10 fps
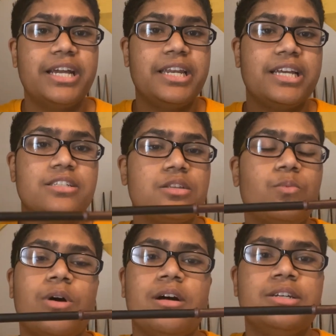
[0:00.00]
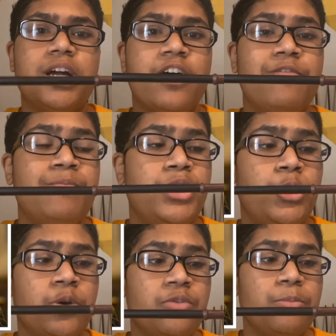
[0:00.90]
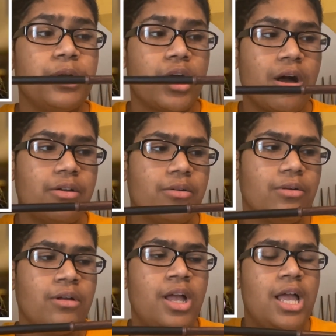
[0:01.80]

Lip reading: It is the wand of Minerva McGonagall.